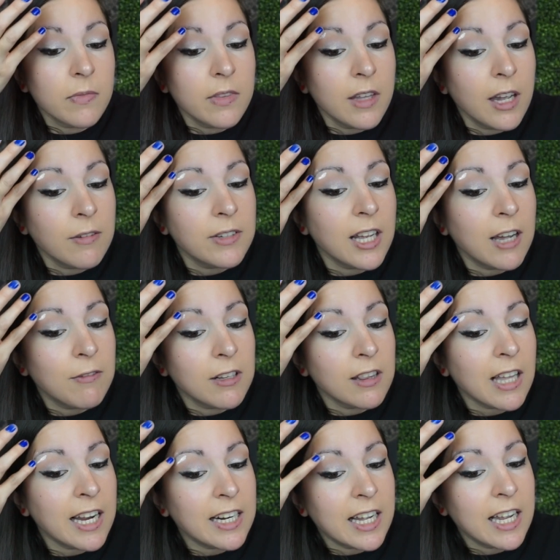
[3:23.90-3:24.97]
I have to have a
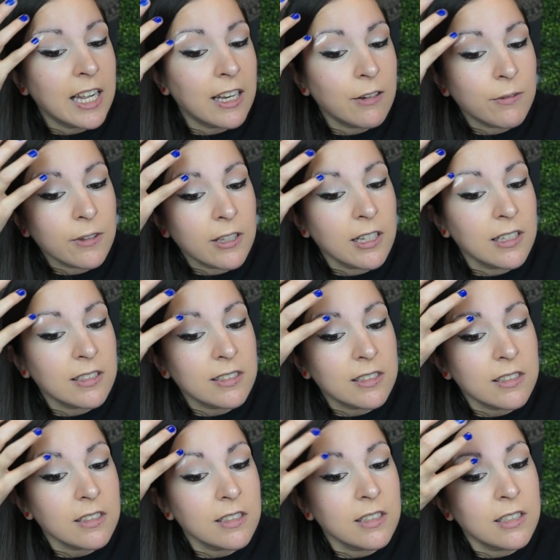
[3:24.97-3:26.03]
light hand for this,
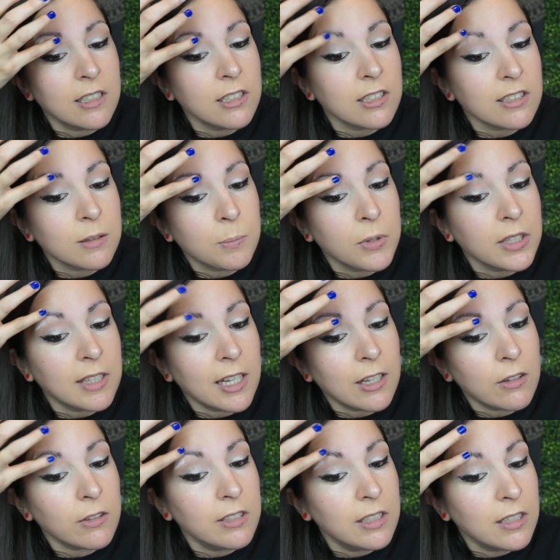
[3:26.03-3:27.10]
and I just put
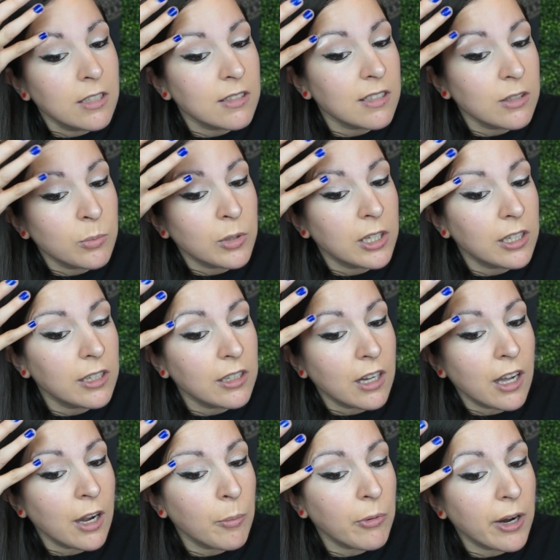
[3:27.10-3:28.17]
that into my
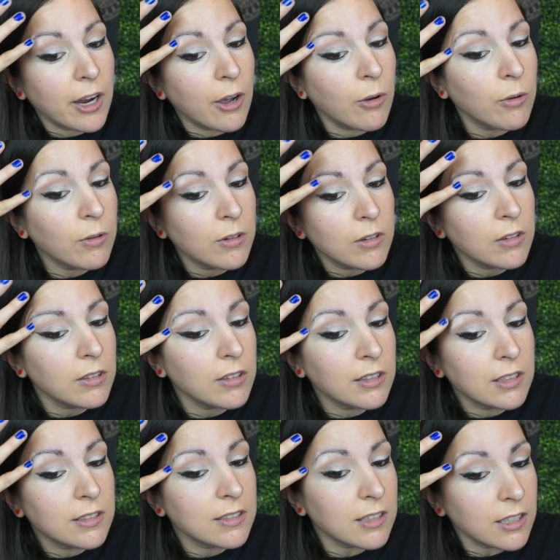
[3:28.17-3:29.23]
eyebrow.
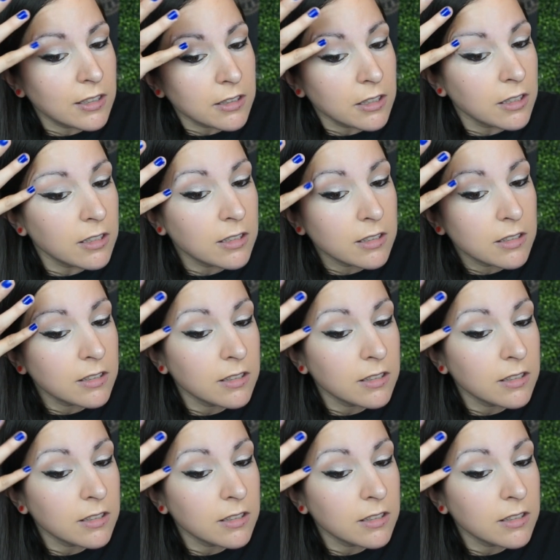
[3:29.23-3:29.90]
It's not good.